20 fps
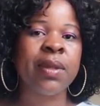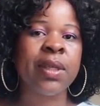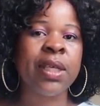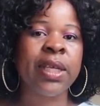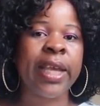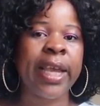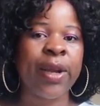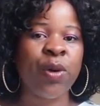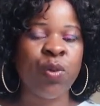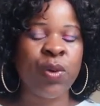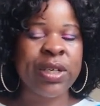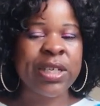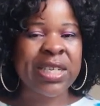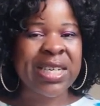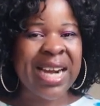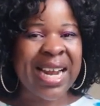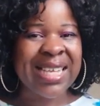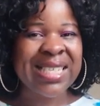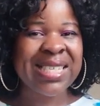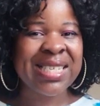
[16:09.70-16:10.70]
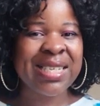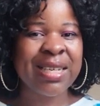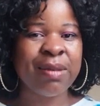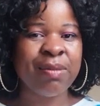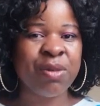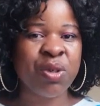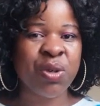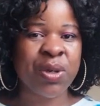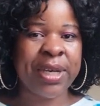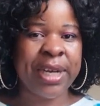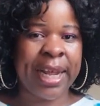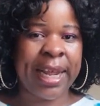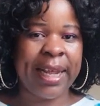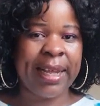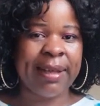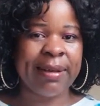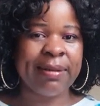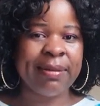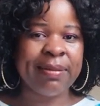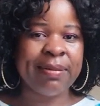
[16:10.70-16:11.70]
Can we trust Him today?
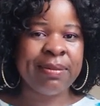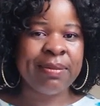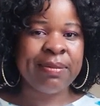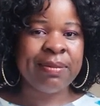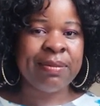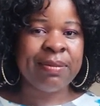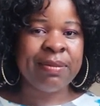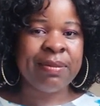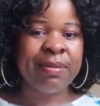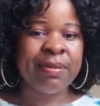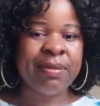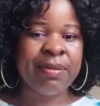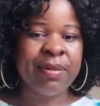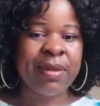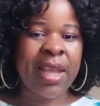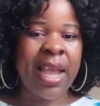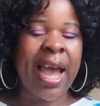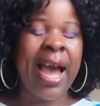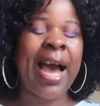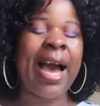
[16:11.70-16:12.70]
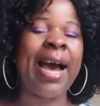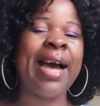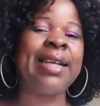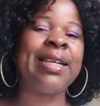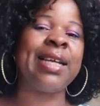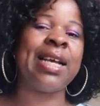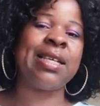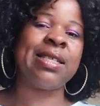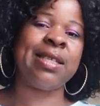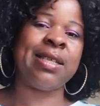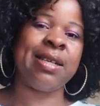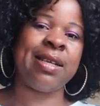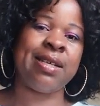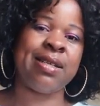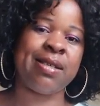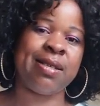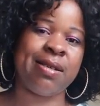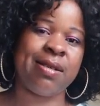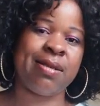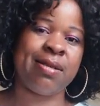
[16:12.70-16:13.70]
Hard as it
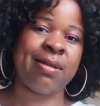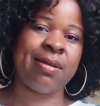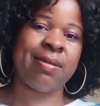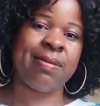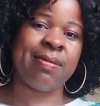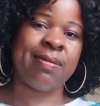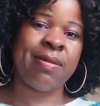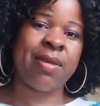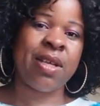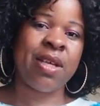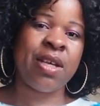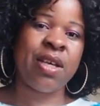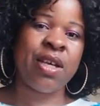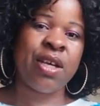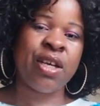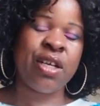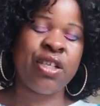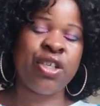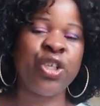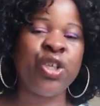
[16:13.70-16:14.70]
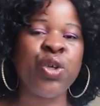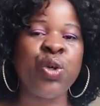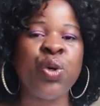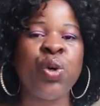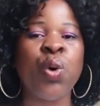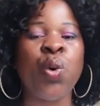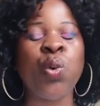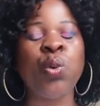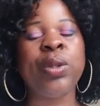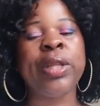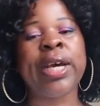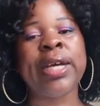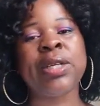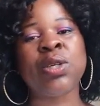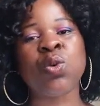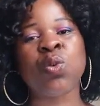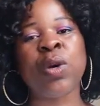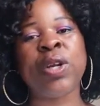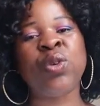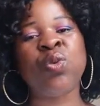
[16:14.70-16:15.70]
is. Do you know that
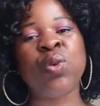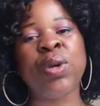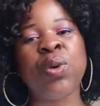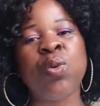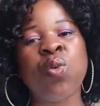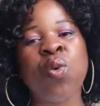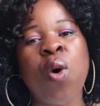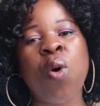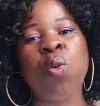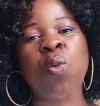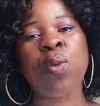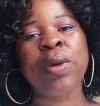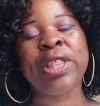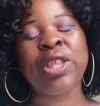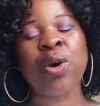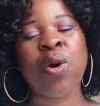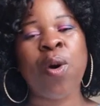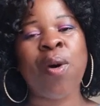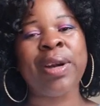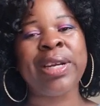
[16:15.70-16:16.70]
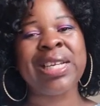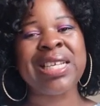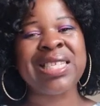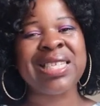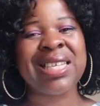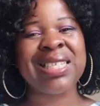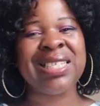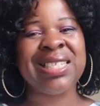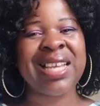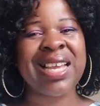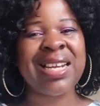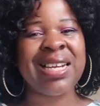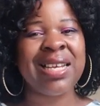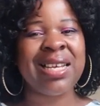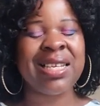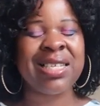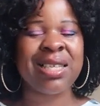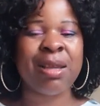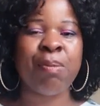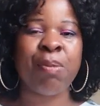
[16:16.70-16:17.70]
when we walk with God, it's a journey,
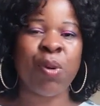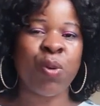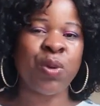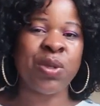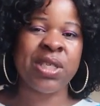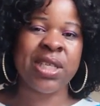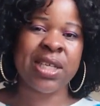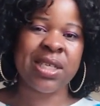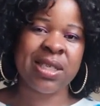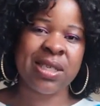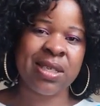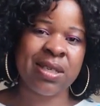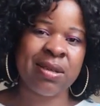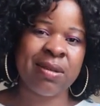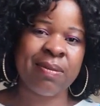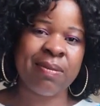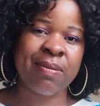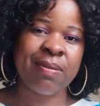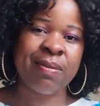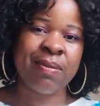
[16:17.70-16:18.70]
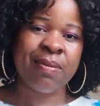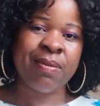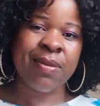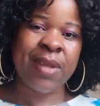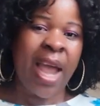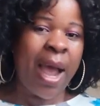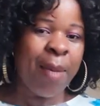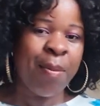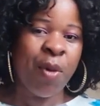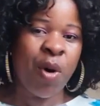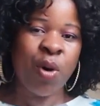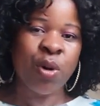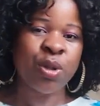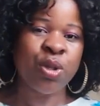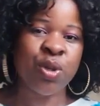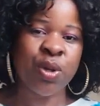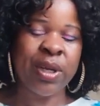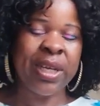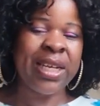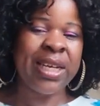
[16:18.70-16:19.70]
it's a process? I'm
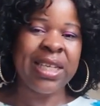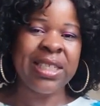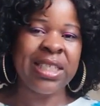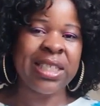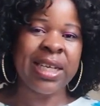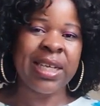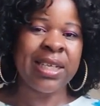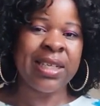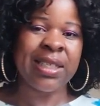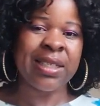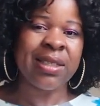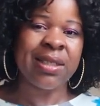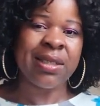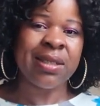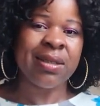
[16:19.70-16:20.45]
also in a journey.